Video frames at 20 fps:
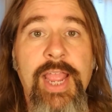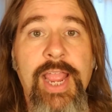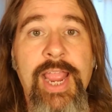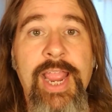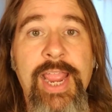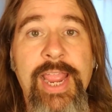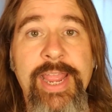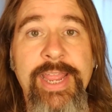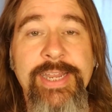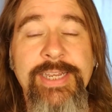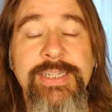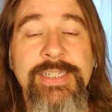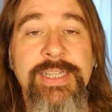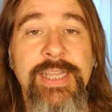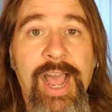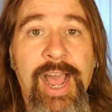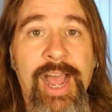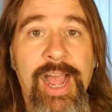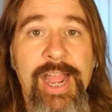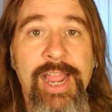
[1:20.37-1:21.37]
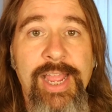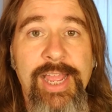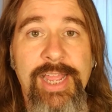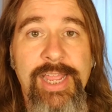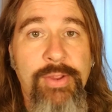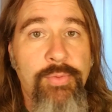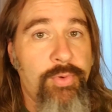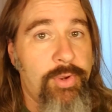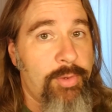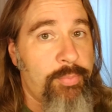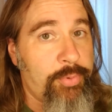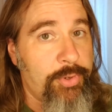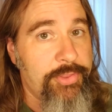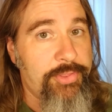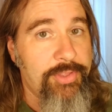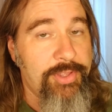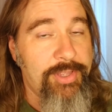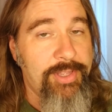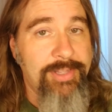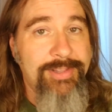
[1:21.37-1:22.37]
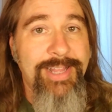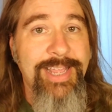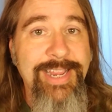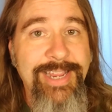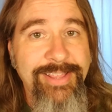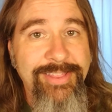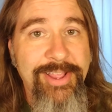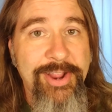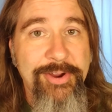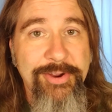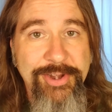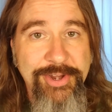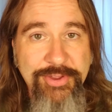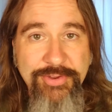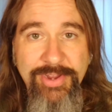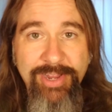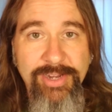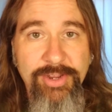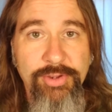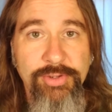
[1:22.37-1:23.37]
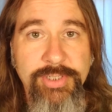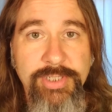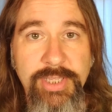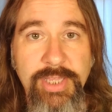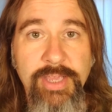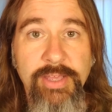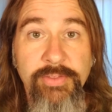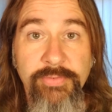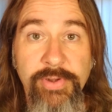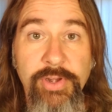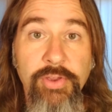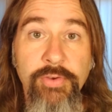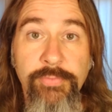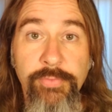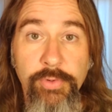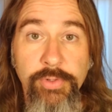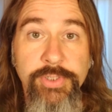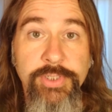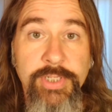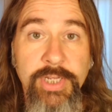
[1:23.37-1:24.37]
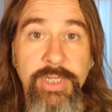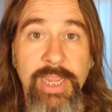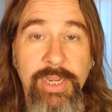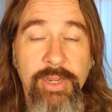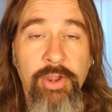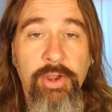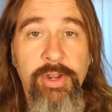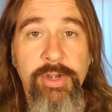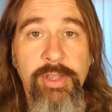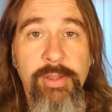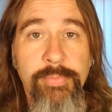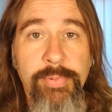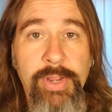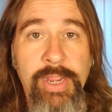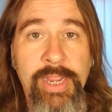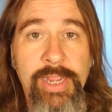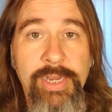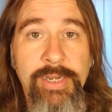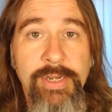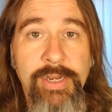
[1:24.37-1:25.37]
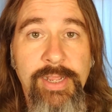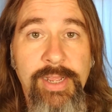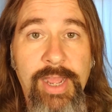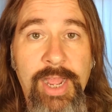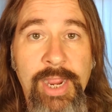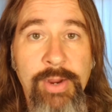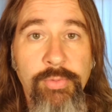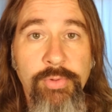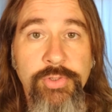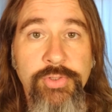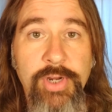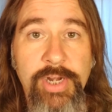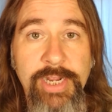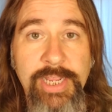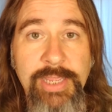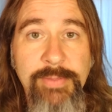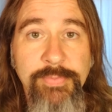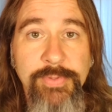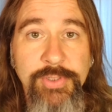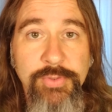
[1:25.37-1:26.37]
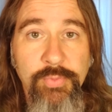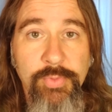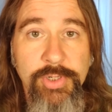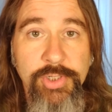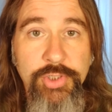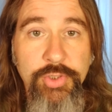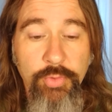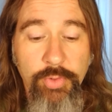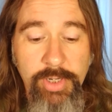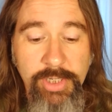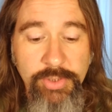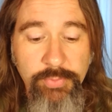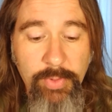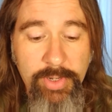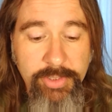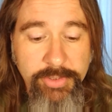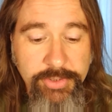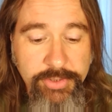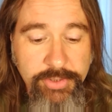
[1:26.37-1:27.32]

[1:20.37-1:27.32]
And I will put the link in there and you can go see the other video first to get caught up. And I will try to keep this one short as well.